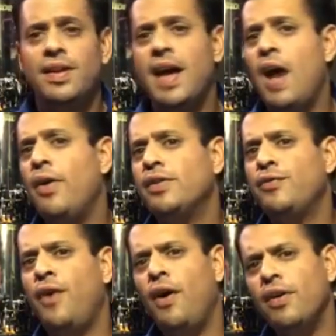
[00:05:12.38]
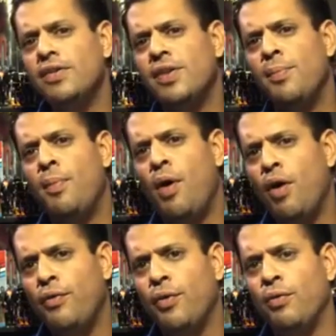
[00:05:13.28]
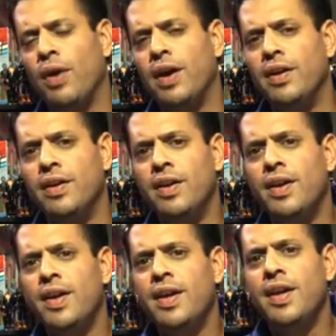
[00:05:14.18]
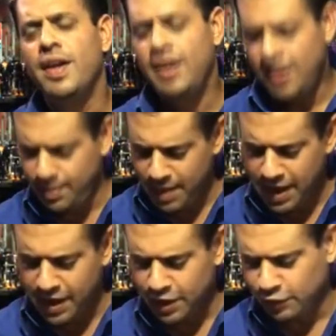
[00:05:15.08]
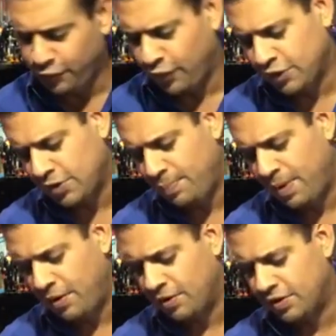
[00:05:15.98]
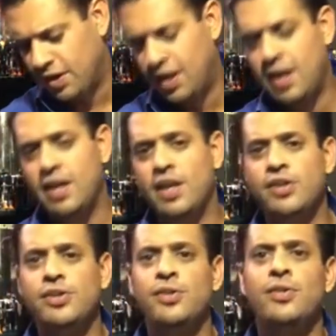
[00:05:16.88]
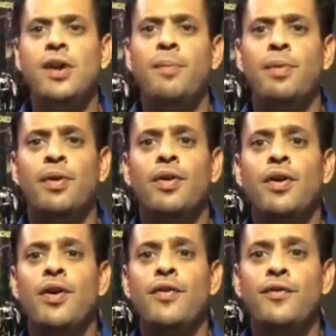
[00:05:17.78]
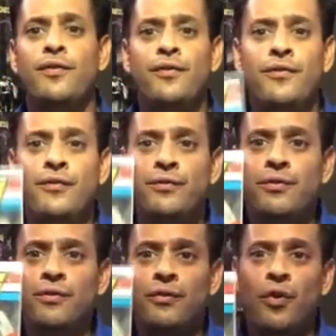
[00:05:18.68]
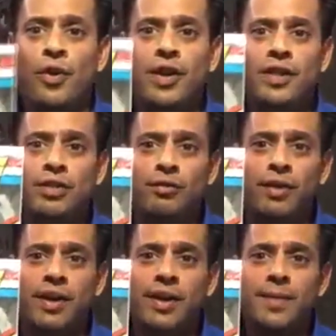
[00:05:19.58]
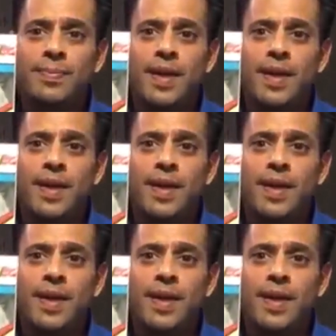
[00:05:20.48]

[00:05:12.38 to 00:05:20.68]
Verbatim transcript: Now, as far as the Marvel run, he made his first appearance in issue number forty-three.